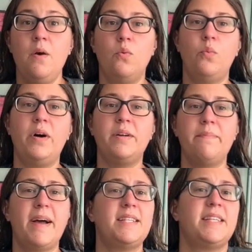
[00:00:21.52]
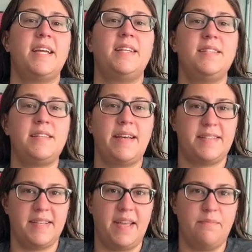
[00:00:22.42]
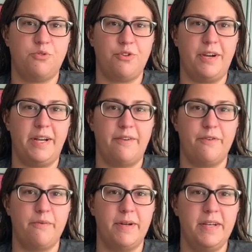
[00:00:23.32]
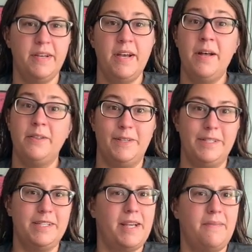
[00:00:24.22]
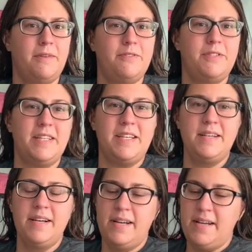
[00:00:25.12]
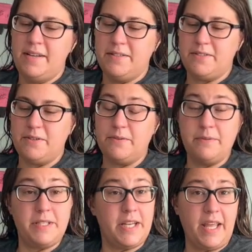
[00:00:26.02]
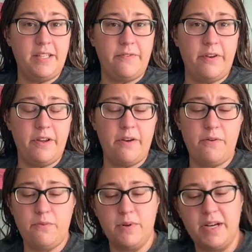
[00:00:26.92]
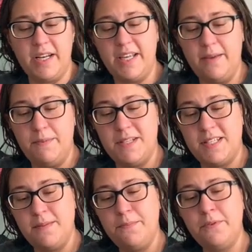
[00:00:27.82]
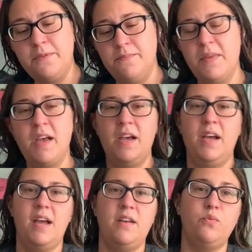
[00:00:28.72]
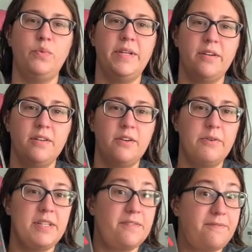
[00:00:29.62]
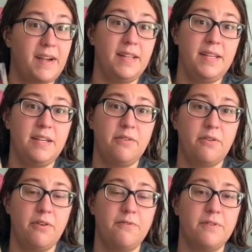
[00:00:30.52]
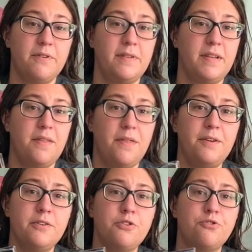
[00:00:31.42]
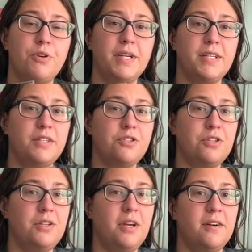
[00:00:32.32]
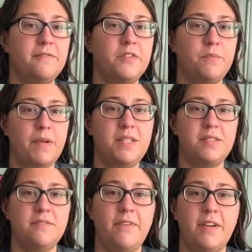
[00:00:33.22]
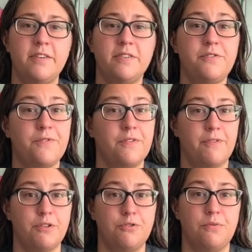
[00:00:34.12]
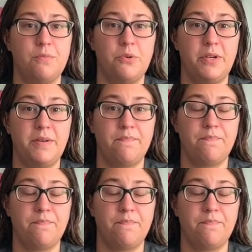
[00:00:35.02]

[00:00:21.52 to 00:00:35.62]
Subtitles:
Welcome back to Candi's Classic Game Shrine, everyone. Long time no see. So today's video, we're going to keep it simple, and we are going to finally go over the ThunderStruck edition of Space Invaders for the Virtual Boy.